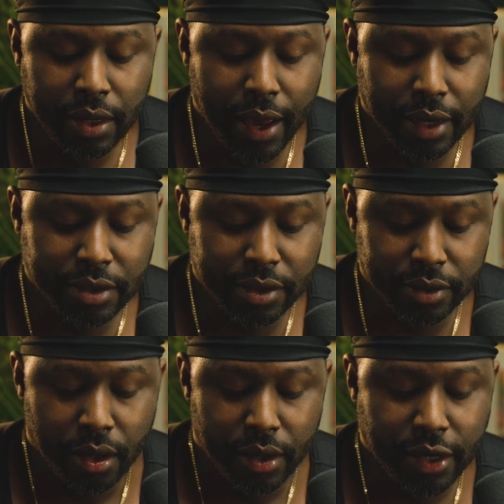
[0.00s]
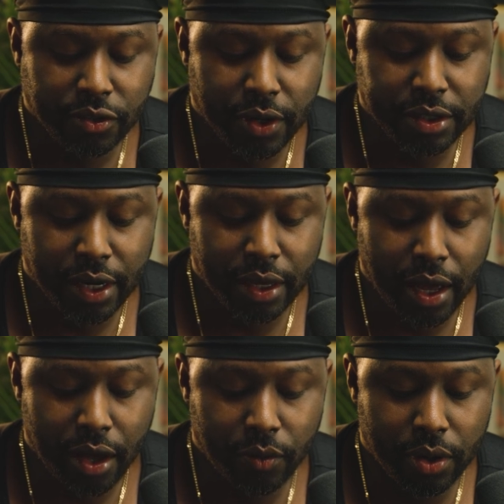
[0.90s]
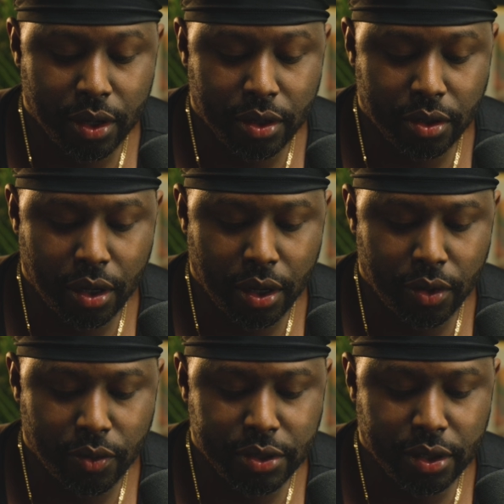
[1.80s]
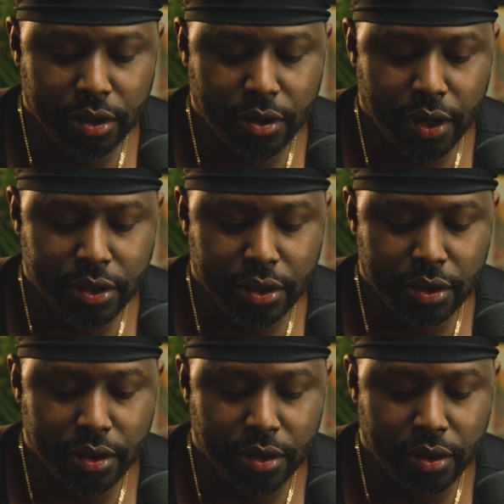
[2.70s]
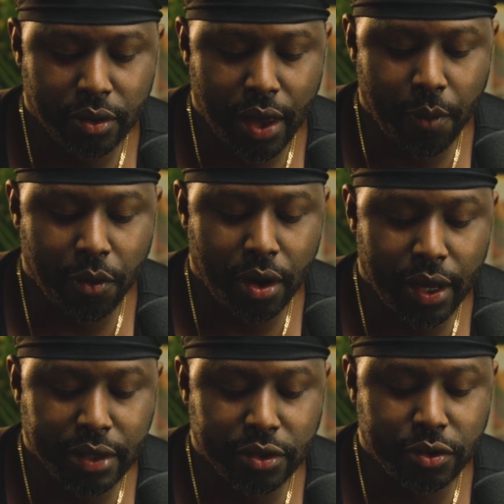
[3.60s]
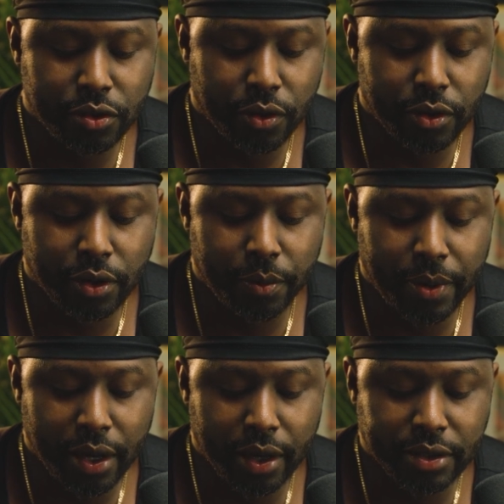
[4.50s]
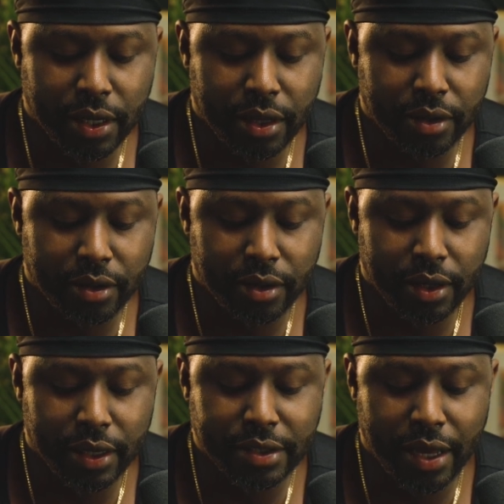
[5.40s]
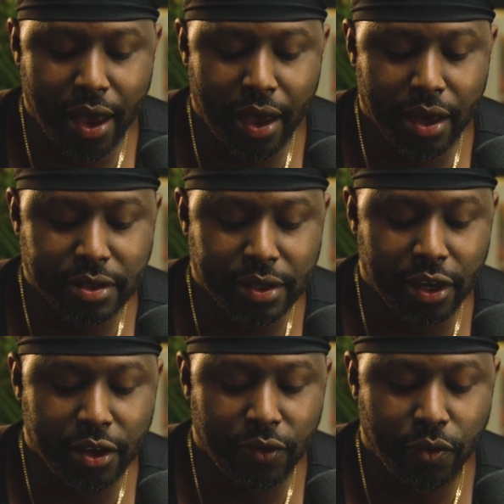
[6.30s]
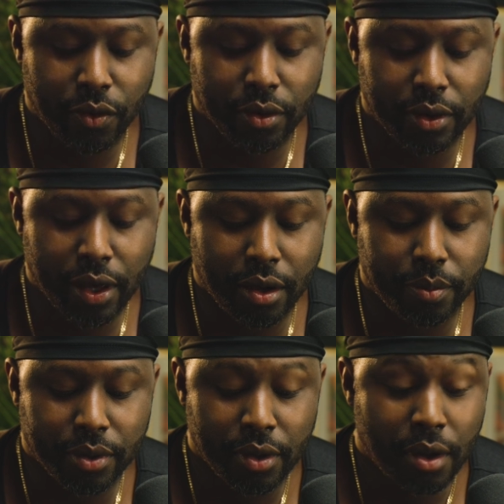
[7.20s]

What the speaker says: next question I got was it a question? No, Amaron has a tutorial on their page and it's asked, thank you for the help.